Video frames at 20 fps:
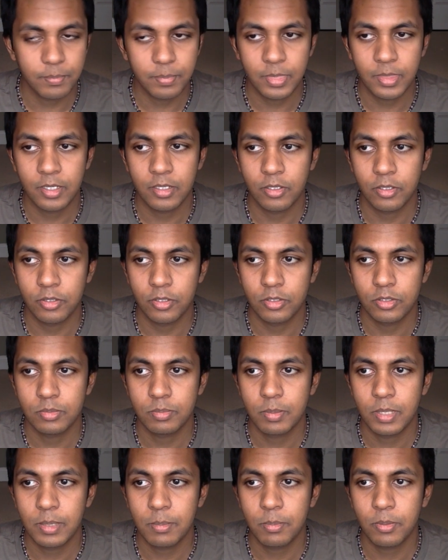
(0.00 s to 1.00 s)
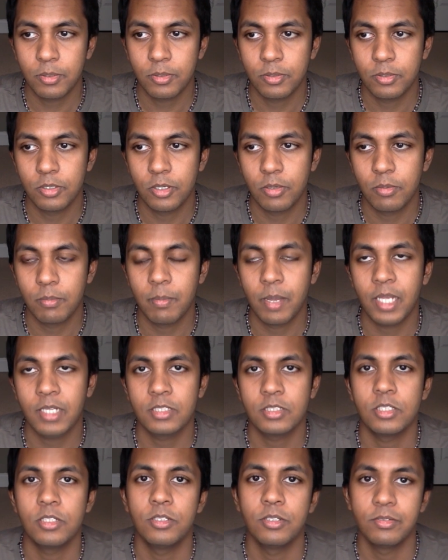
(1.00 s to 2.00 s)
you know, those people who don't
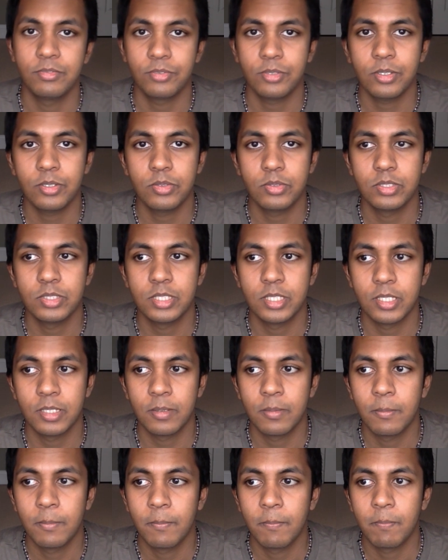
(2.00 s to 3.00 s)
match the new frequency